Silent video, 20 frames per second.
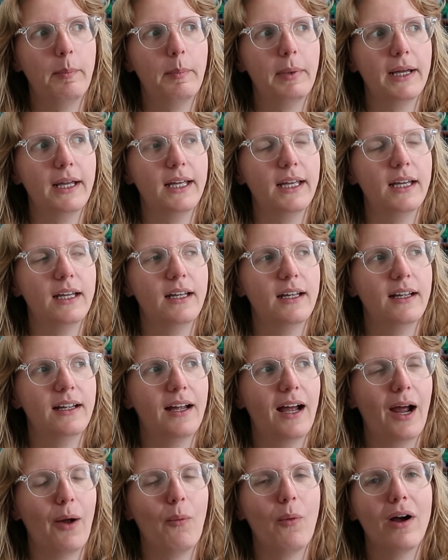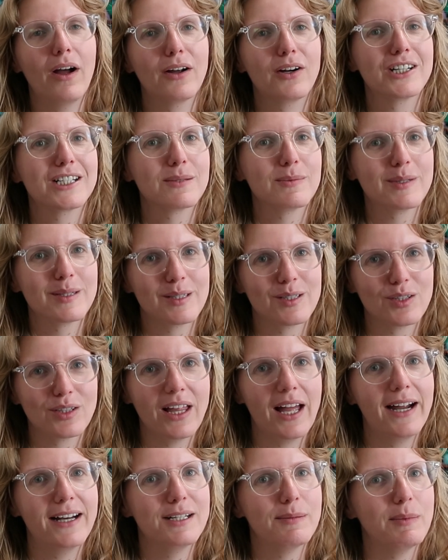but I want Christmas in
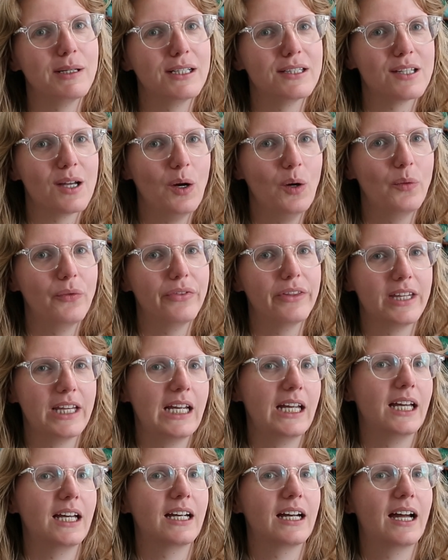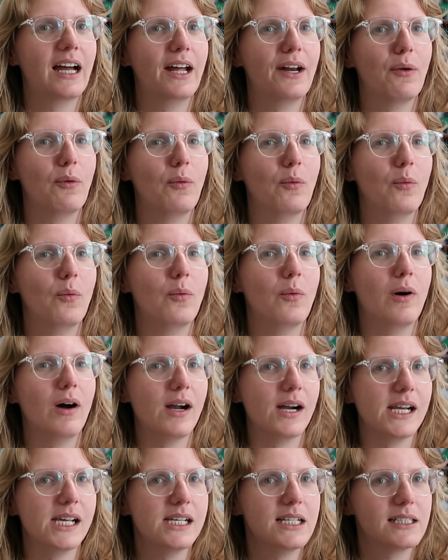July to be its own thing. I don't
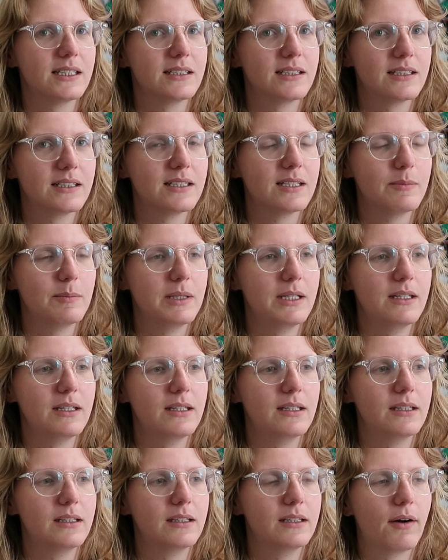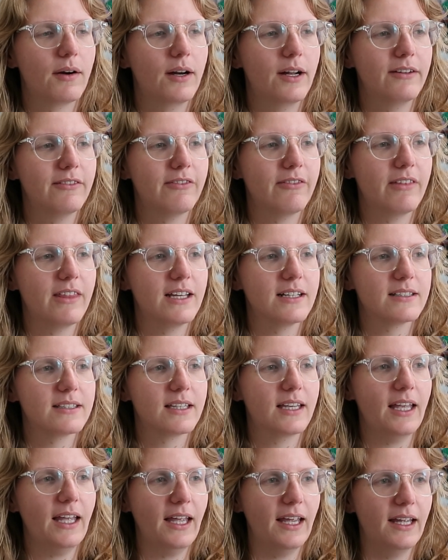want it to be part of this
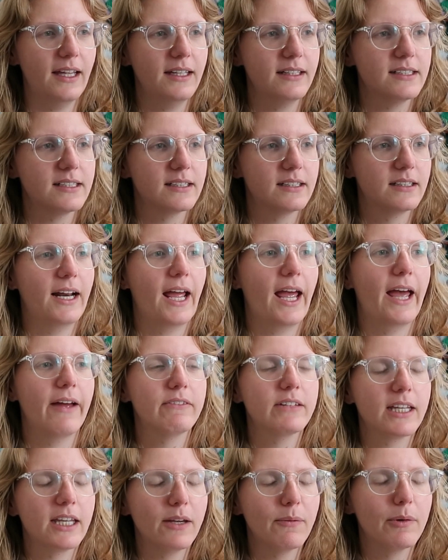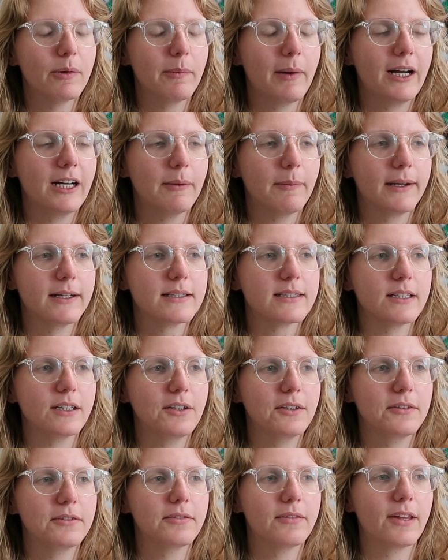kit, and I have to keep reminding
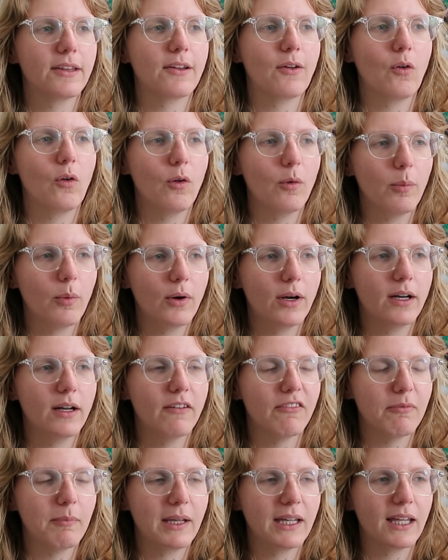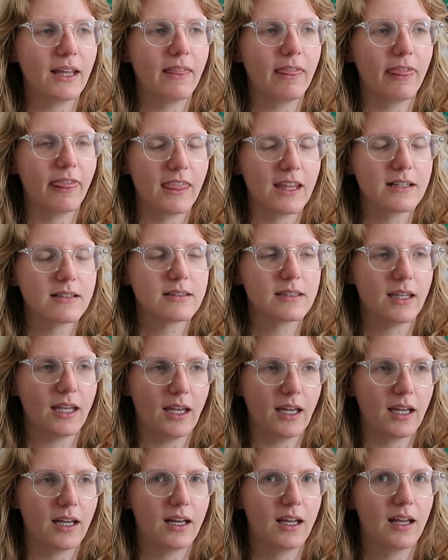myself that the whole point of making this
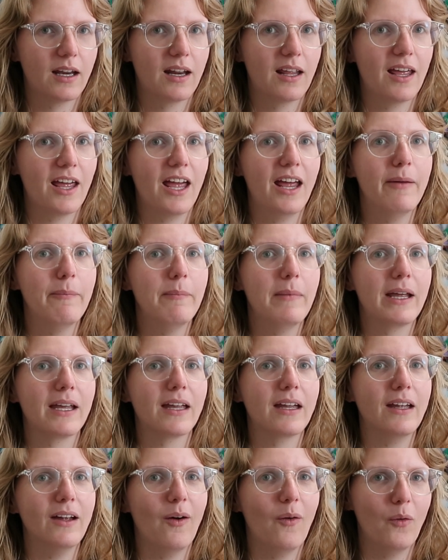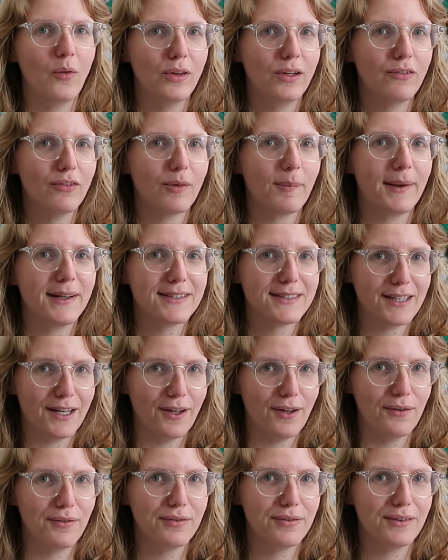kit and making it only for
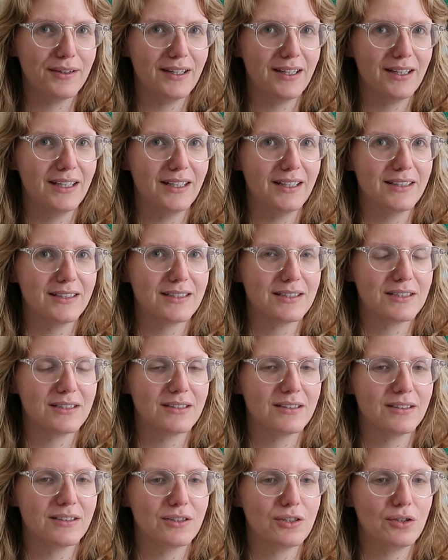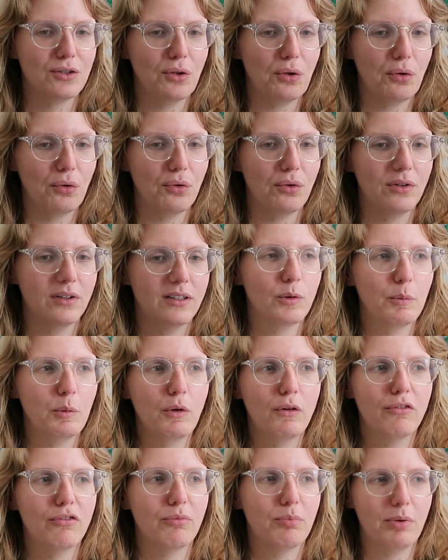myself is to
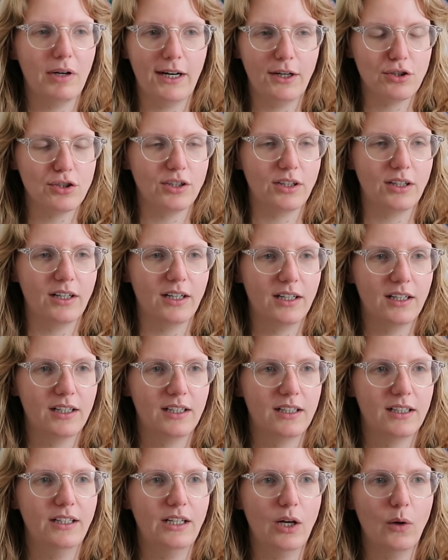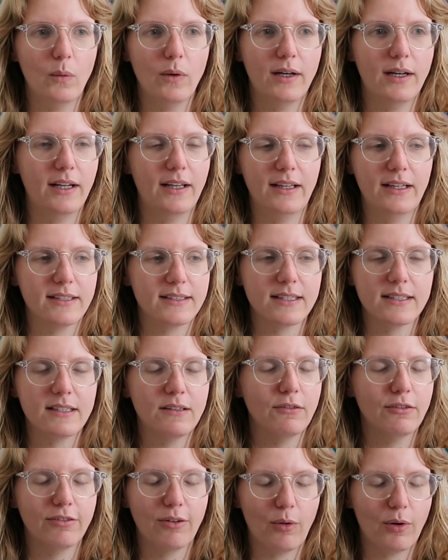remove pressure. This
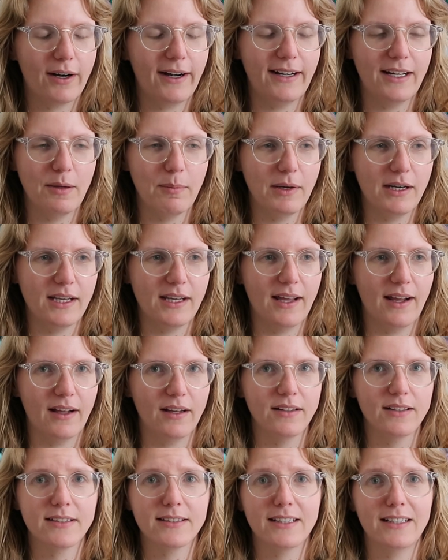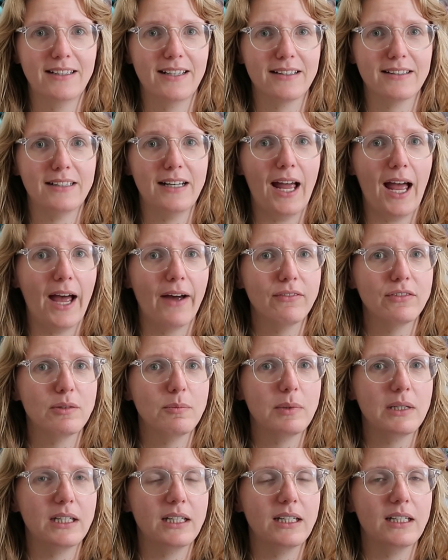isn't for anybody else. It doesn't have to
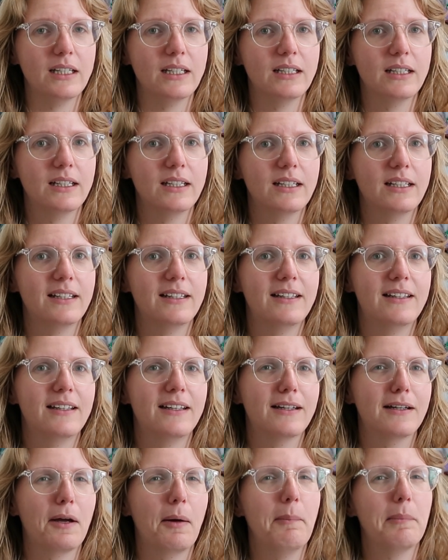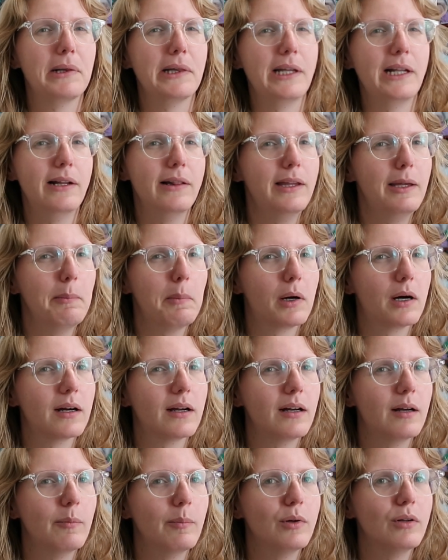be completely
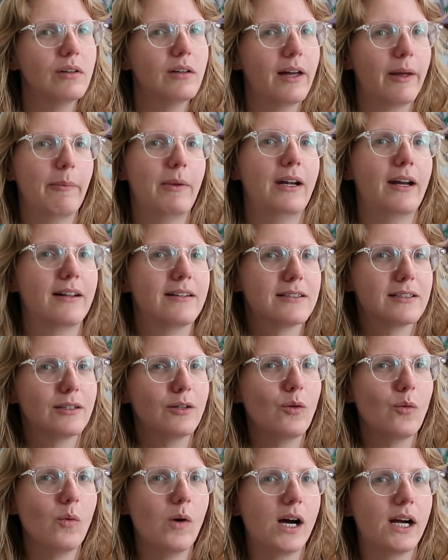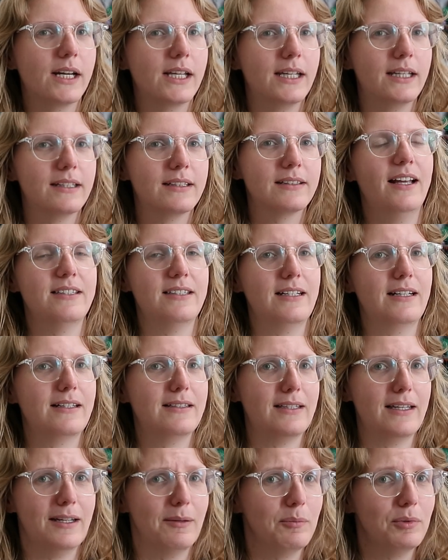marketable. I mean, I still want it as an
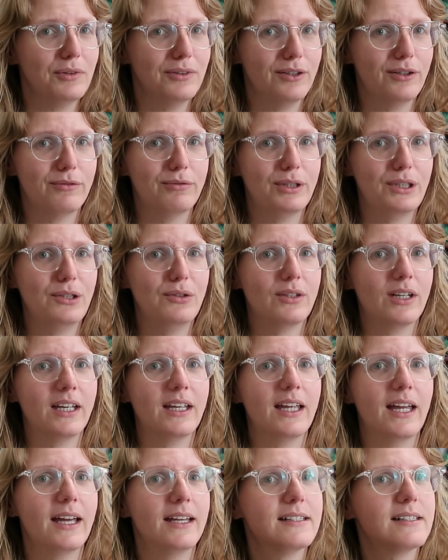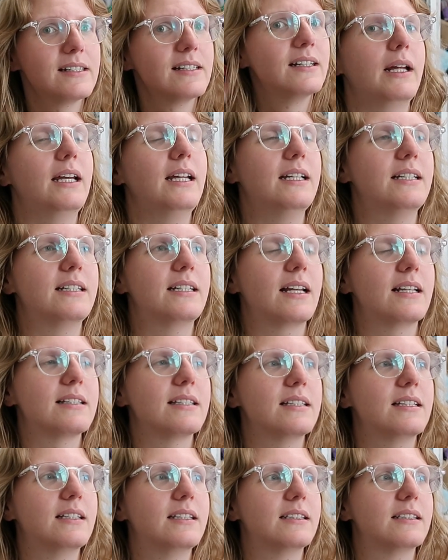example of what you could get, but it
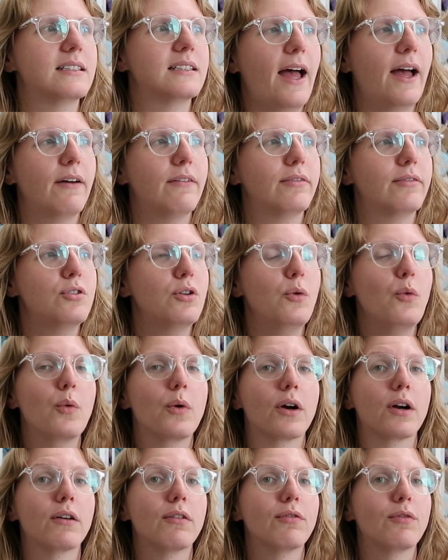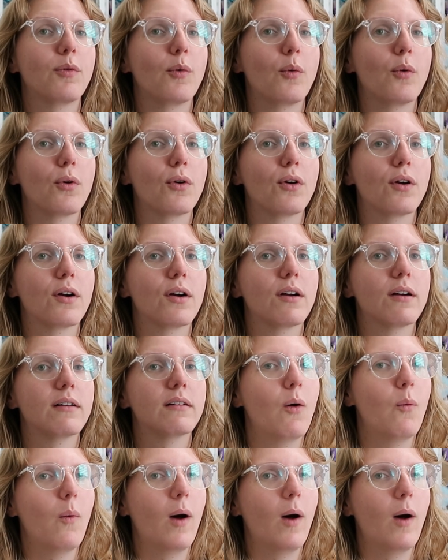doesn't have to work for a